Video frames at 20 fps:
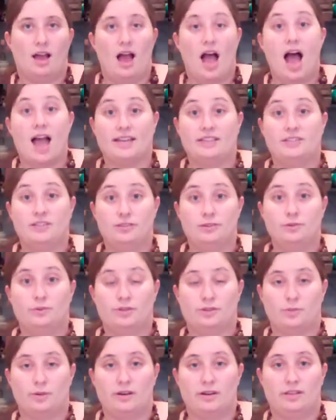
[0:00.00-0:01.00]
I too
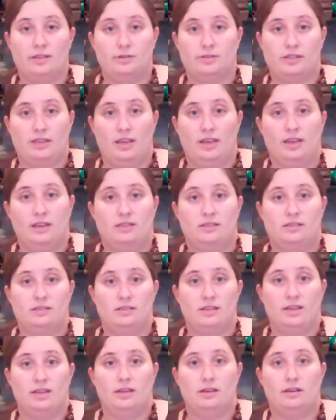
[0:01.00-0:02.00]
was one of those
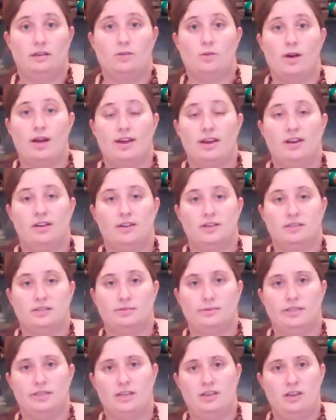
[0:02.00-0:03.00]
kids in choir, and
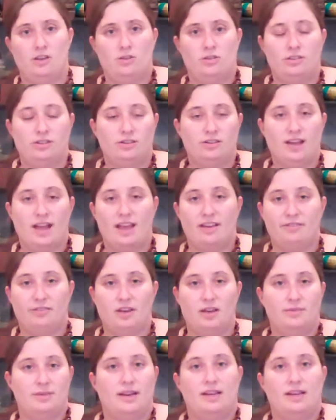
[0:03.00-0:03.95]
somebody said, use your diaphragm.